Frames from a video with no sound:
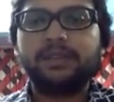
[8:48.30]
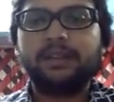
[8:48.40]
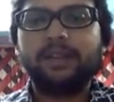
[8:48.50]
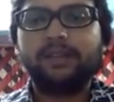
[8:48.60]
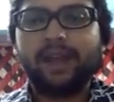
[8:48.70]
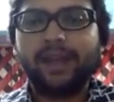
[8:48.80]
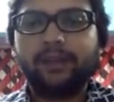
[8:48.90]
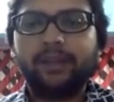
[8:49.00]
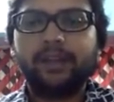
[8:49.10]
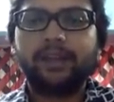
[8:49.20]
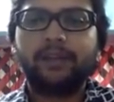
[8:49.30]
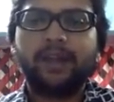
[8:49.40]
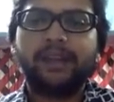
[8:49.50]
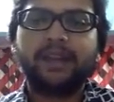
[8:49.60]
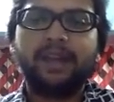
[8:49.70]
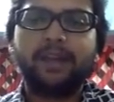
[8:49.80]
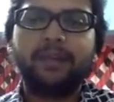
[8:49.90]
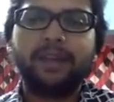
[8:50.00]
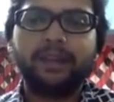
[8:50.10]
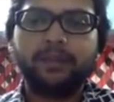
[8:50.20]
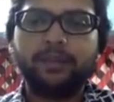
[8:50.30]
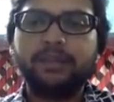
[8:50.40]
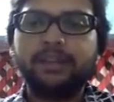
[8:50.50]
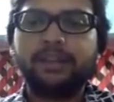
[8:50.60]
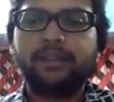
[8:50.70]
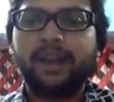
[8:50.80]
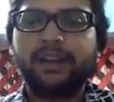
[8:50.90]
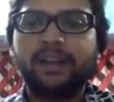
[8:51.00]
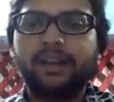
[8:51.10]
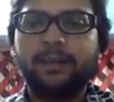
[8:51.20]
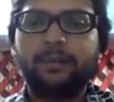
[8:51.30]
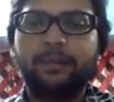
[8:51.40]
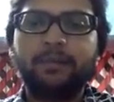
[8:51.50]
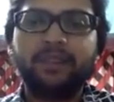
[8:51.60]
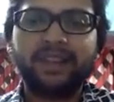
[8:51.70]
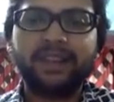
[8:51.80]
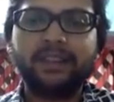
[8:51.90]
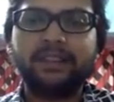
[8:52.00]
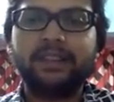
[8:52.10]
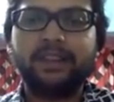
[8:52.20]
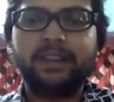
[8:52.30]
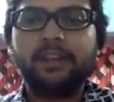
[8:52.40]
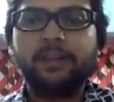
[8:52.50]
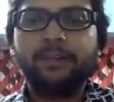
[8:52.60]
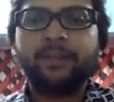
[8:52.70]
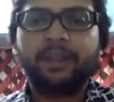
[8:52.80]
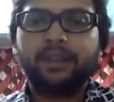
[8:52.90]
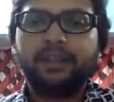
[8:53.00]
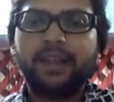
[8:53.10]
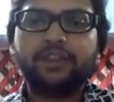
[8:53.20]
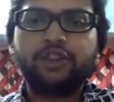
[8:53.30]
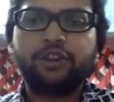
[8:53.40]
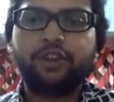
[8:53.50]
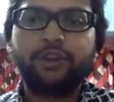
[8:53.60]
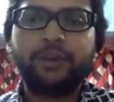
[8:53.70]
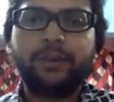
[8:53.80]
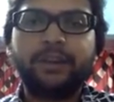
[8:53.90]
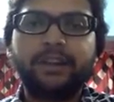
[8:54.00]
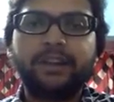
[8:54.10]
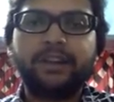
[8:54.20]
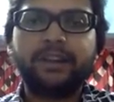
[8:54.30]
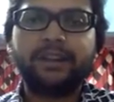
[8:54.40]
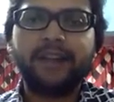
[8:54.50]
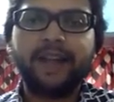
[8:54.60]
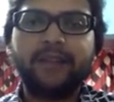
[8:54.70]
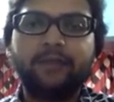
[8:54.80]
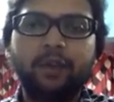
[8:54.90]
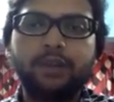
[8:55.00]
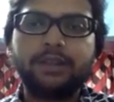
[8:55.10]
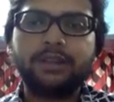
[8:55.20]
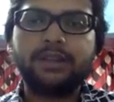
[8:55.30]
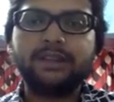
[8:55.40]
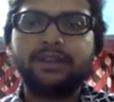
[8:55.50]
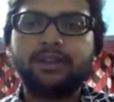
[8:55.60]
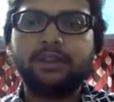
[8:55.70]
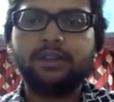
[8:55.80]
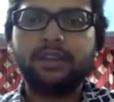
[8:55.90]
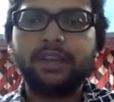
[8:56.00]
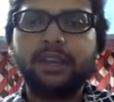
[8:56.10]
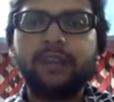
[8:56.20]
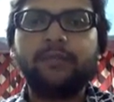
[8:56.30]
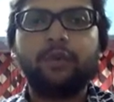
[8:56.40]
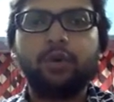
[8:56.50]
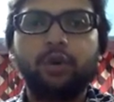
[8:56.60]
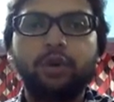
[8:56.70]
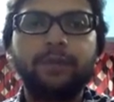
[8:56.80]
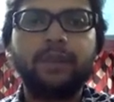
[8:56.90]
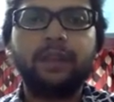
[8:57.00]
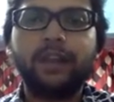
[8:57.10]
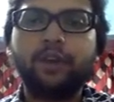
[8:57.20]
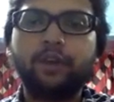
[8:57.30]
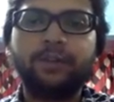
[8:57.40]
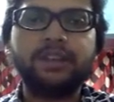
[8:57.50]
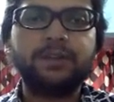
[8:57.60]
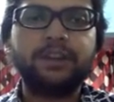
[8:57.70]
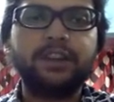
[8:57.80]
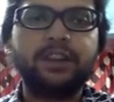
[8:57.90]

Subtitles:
environment, it might harm animals, it might harm public health, then that should not be patented. That falls under Section 3 and 4. I hope this particular